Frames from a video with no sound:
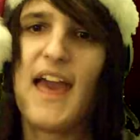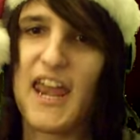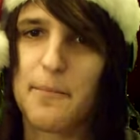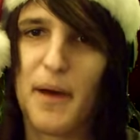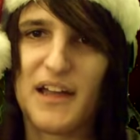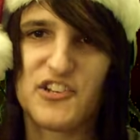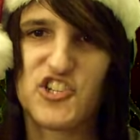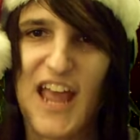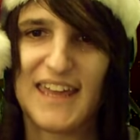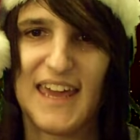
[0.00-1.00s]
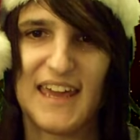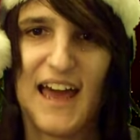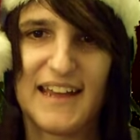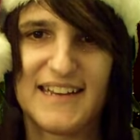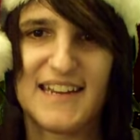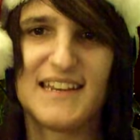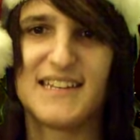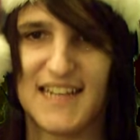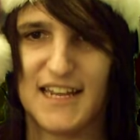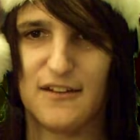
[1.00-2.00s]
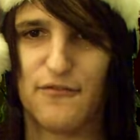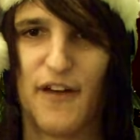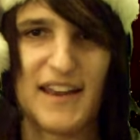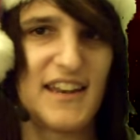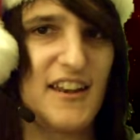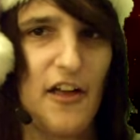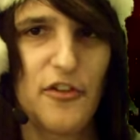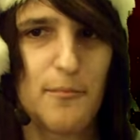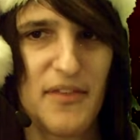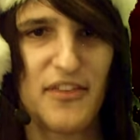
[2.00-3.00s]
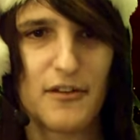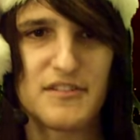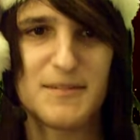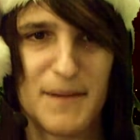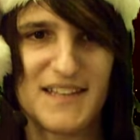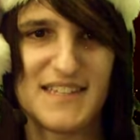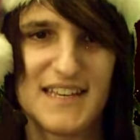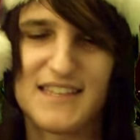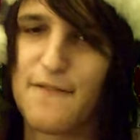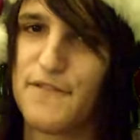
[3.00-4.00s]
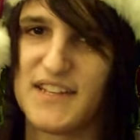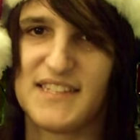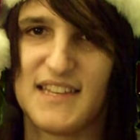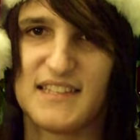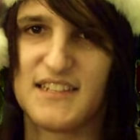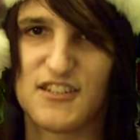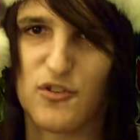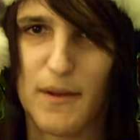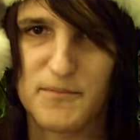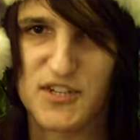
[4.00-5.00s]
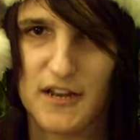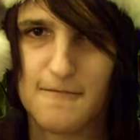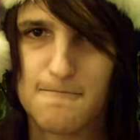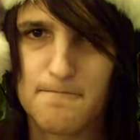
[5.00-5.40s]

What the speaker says: and upon checking, I did indeed find another mythical species that fits this description.